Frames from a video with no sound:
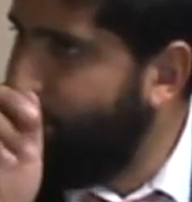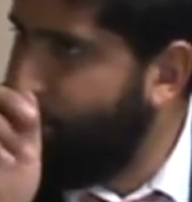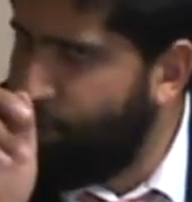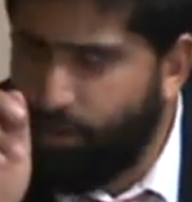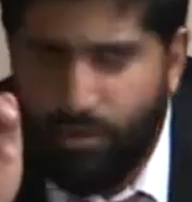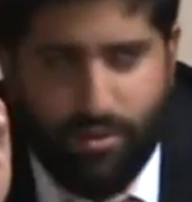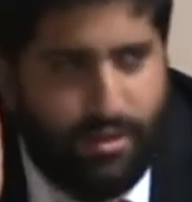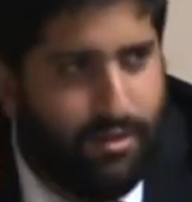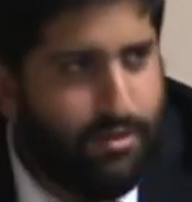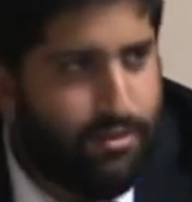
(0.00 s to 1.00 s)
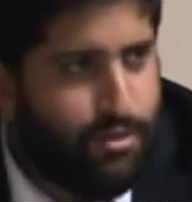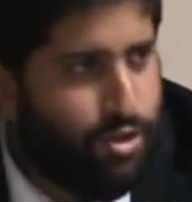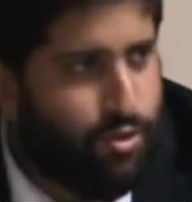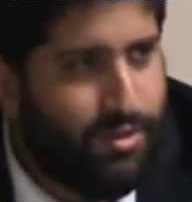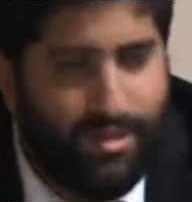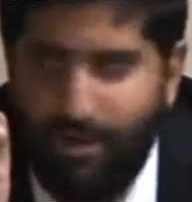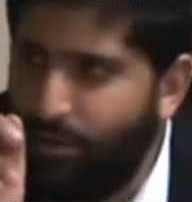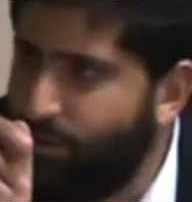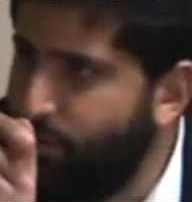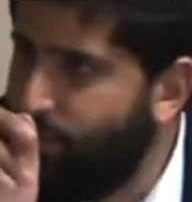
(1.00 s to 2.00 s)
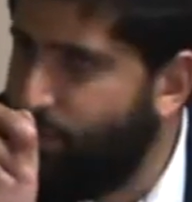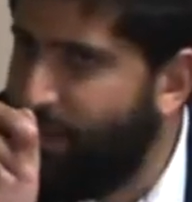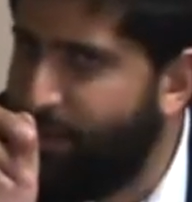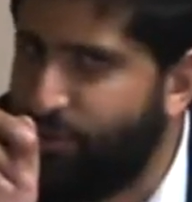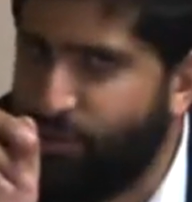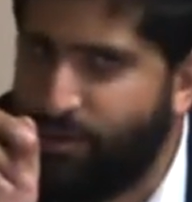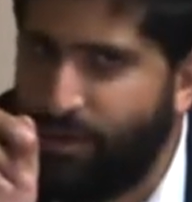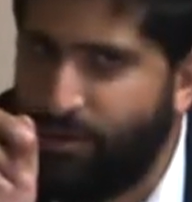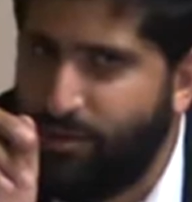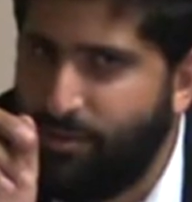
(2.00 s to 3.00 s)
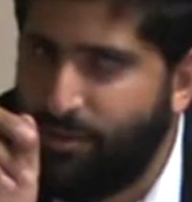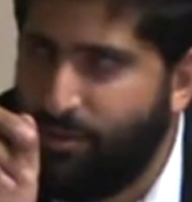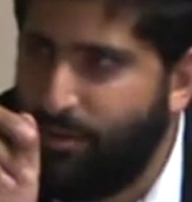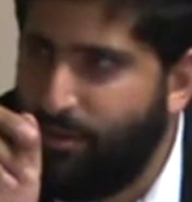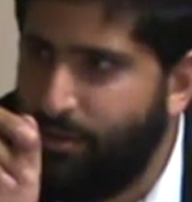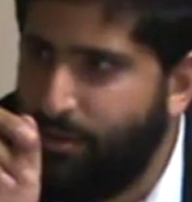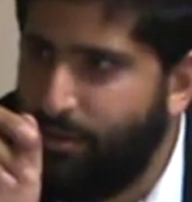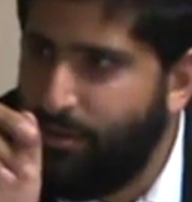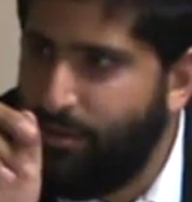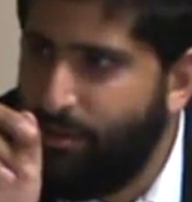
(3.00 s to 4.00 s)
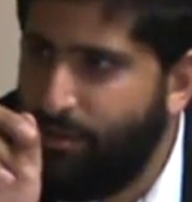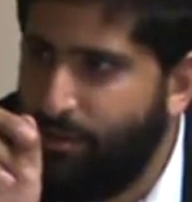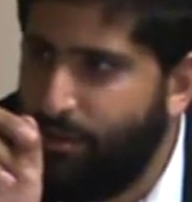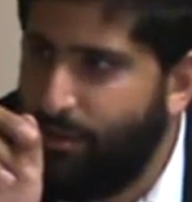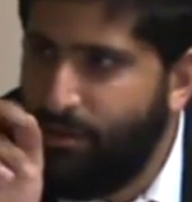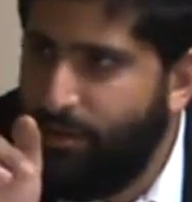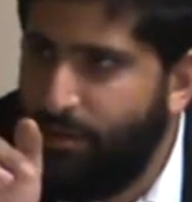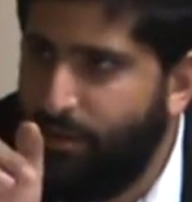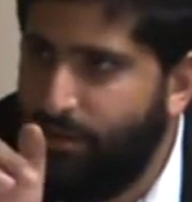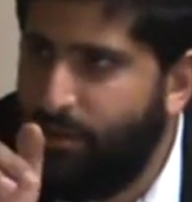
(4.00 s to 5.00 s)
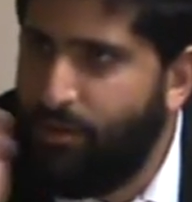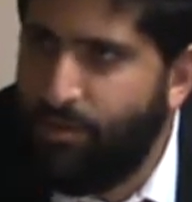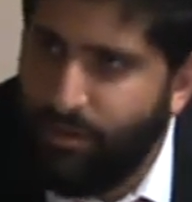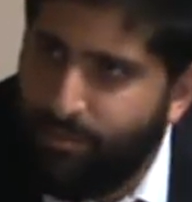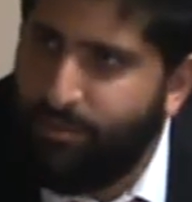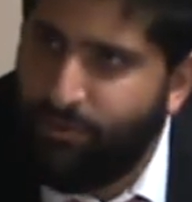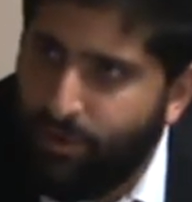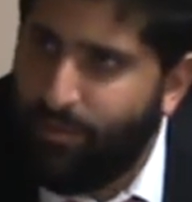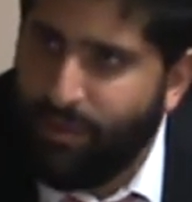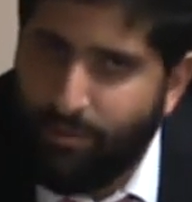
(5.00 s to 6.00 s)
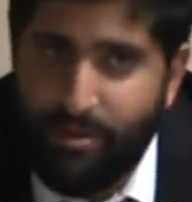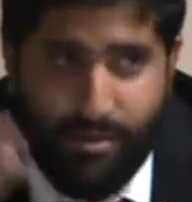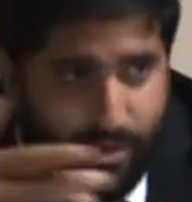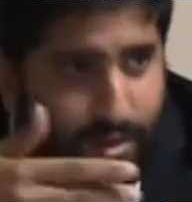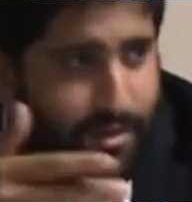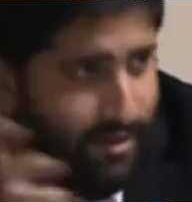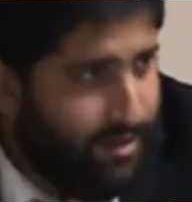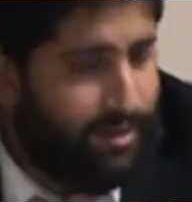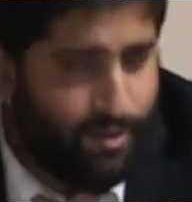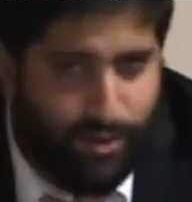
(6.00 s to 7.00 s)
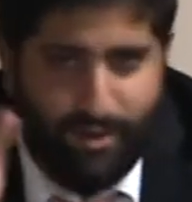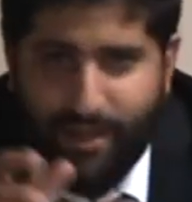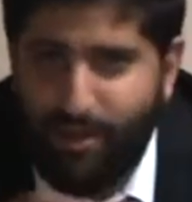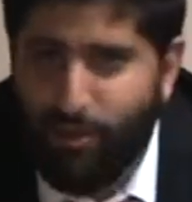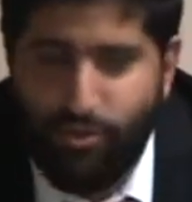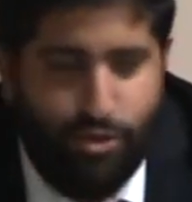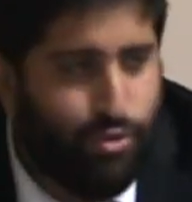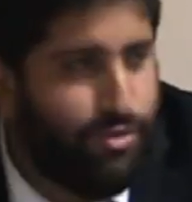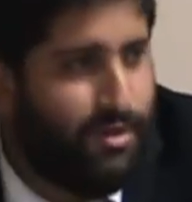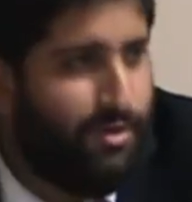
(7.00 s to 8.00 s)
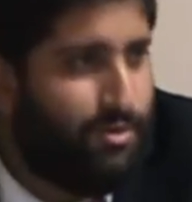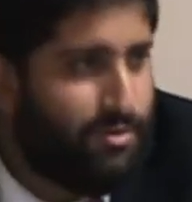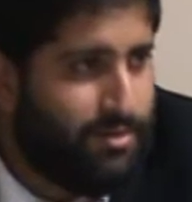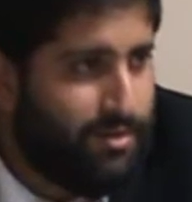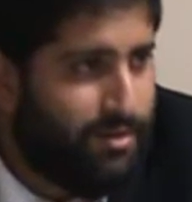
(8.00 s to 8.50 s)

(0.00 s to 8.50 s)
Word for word: Shaul goes out to shoot his arrows. Who's yeah. going out to shoot his arrows? David. David. We can catch no, Yonatan. Yonatan. Yonatan. Yeah. Yonatan goes to shoot his arrows.